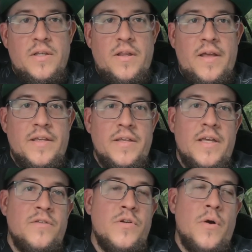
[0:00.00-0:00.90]
Like,
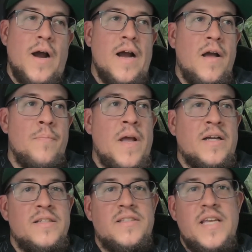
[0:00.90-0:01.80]
and you know, I'm not
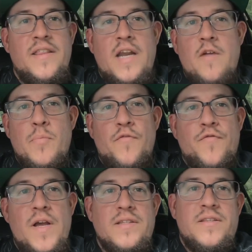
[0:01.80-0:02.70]
going to say that I
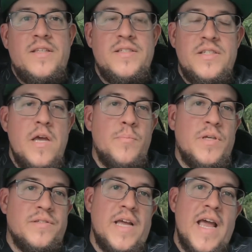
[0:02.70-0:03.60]
perfected this yet,
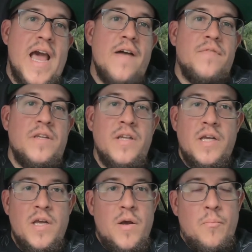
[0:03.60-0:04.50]
because I
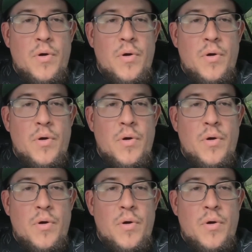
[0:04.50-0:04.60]
haven't.